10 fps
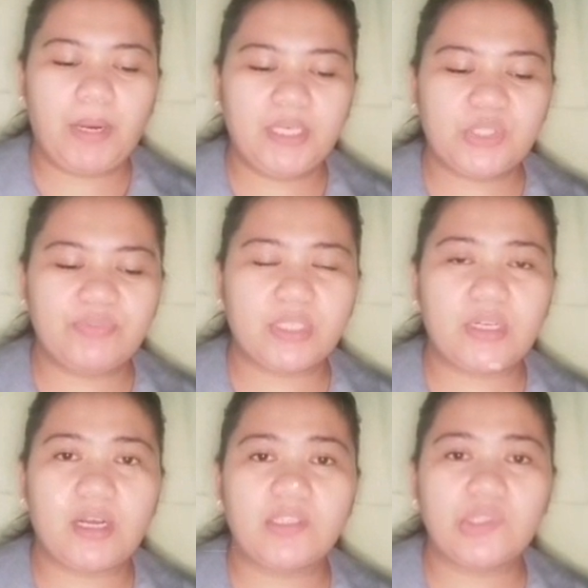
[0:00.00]
parts of the
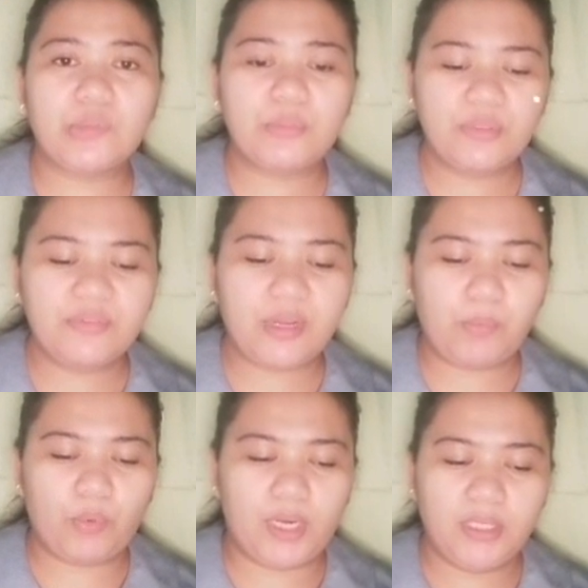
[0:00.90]
crust to move
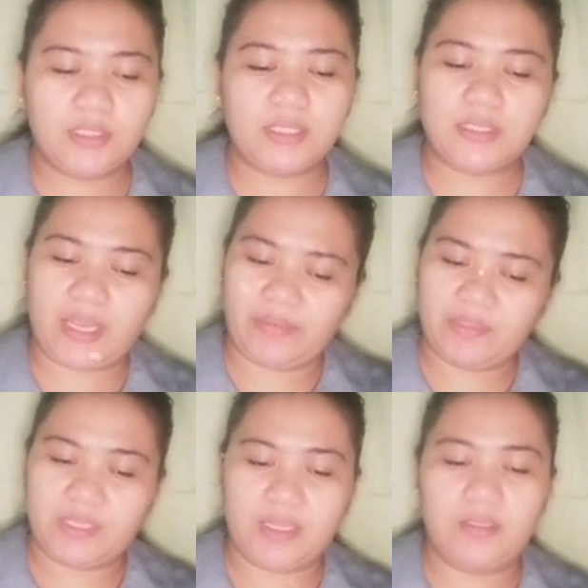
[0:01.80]
upwards, as I've
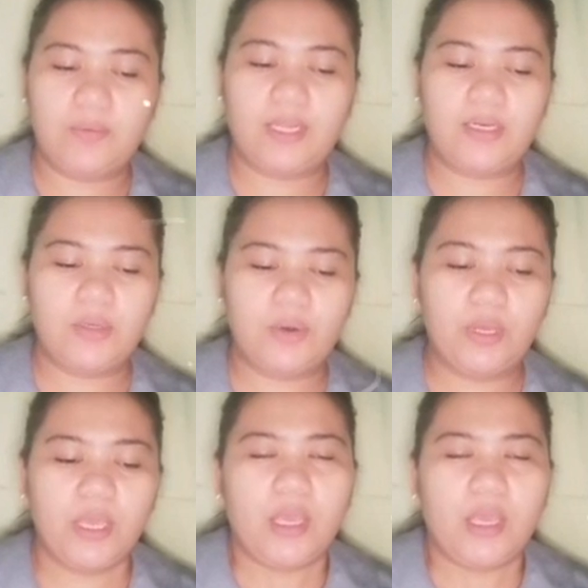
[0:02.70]
said a while ago,